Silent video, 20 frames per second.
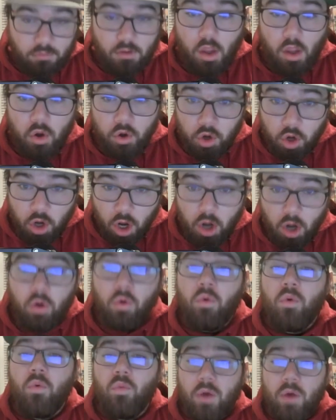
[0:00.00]

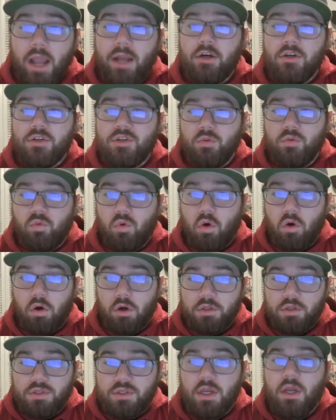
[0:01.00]
no writers
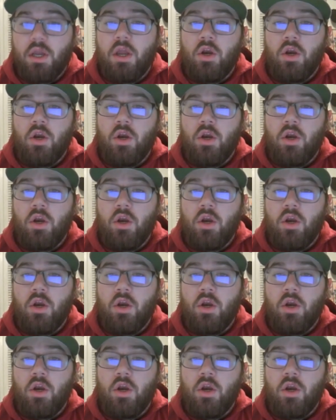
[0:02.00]
awards,